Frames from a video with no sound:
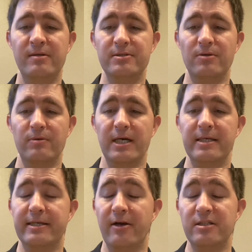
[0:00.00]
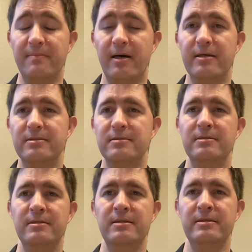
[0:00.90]
So God cares about us.
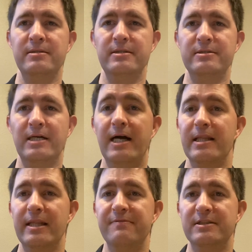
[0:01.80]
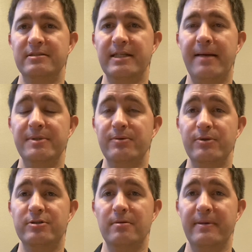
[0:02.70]
He's not going to leave us the same as we
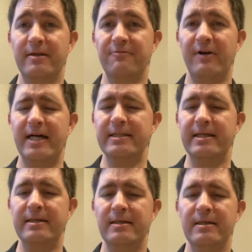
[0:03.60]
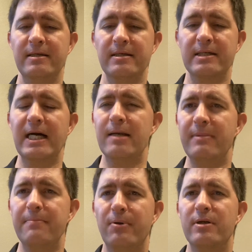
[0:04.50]
used to be. And finally, God
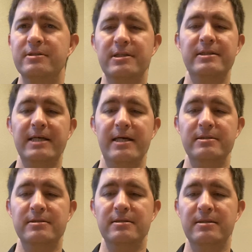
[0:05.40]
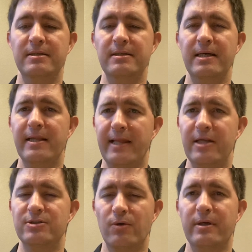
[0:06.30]
may put us to the test, and
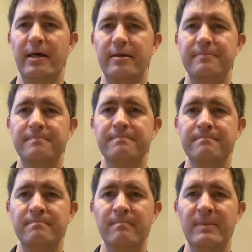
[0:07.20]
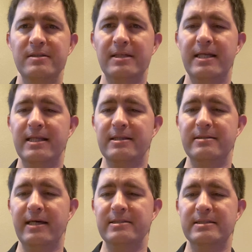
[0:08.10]
that's okay. See, I think the
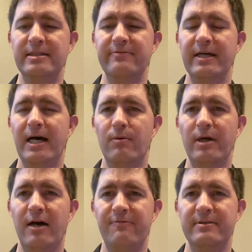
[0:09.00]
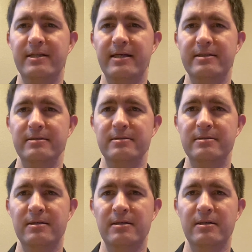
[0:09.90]
testing of God we often think is
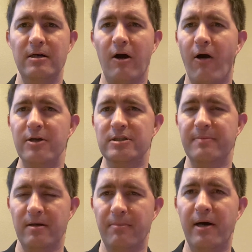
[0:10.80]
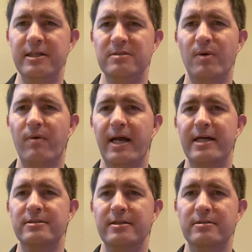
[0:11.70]
a hardship and a punishment when
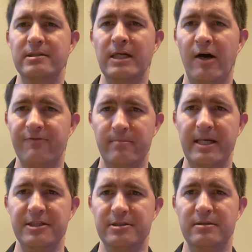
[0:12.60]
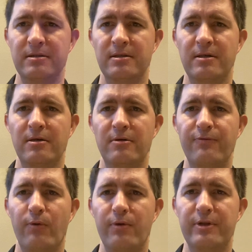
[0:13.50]
actually it's a confirmation
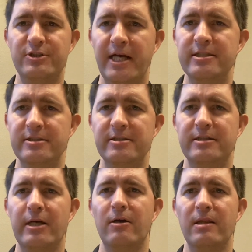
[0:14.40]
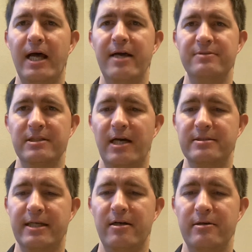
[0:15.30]
for the changes he's done in our lives and
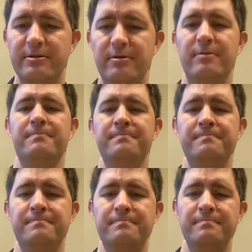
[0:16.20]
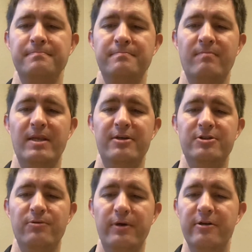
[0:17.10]
God's character. It
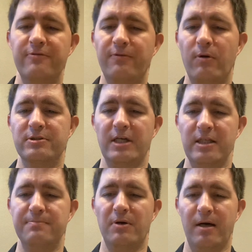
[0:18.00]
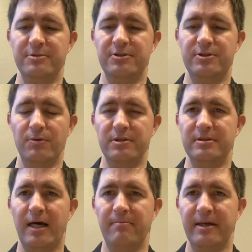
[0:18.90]
should reinforce God's promises to us,
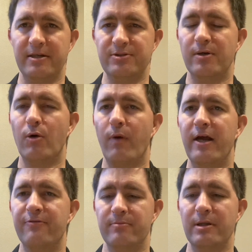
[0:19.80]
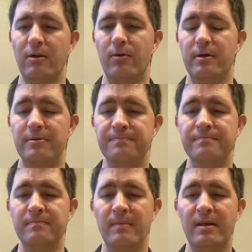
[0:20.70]
not make us run away from the Lord.
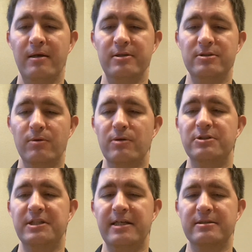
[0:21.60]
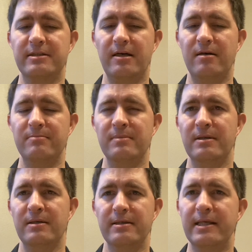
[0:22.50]
And so when those tests come,
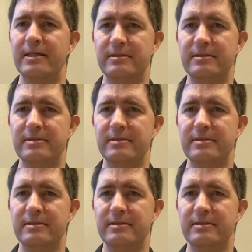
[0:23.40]
yes,